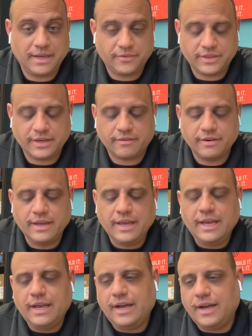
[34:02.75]
name out there.
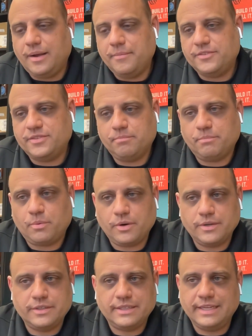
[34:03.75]
Um, it's
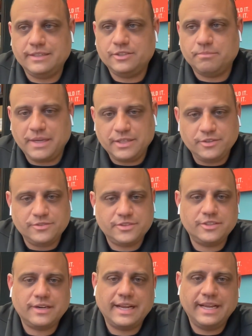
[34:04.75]
important to get your
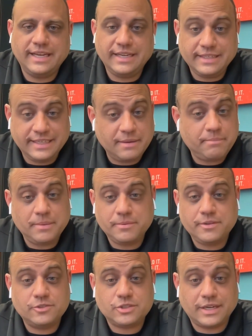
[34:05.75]
menus in your hand, get
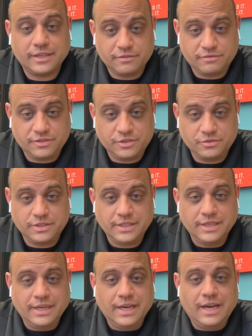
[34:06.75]
people to try your food.
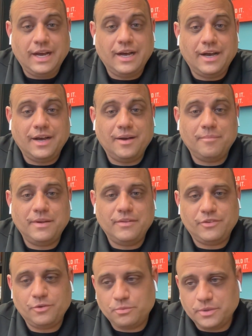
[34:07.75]
Um,
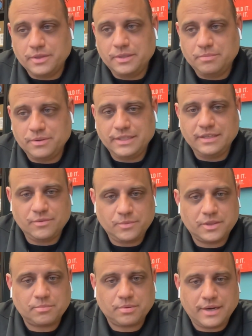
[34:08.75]
if you really believe
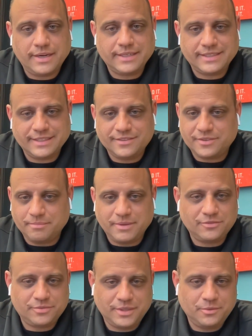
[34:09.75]
in what the product is, the
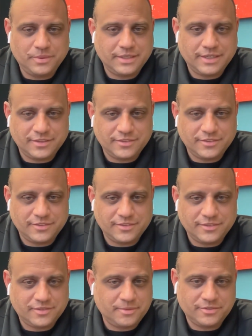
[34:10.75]
best way to win
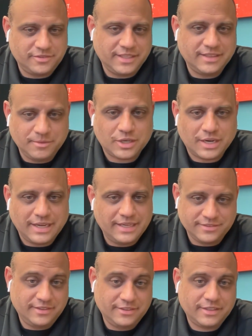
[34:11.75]
customers is get them to try it,
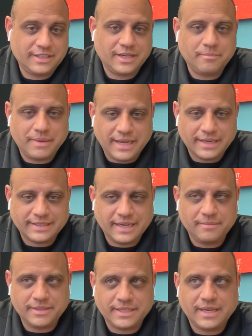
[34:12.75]
because then they're going to come back
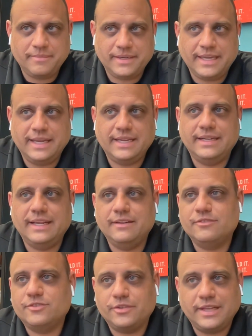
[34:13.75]
time and time again.
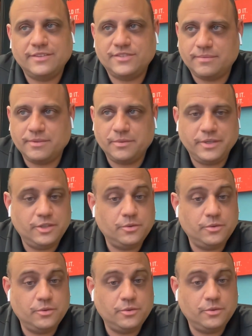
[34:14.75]
And so that's something we
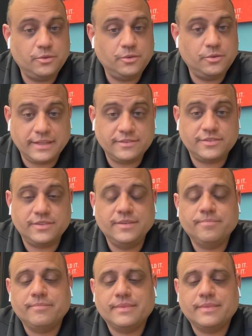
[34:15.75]
do with all our brands.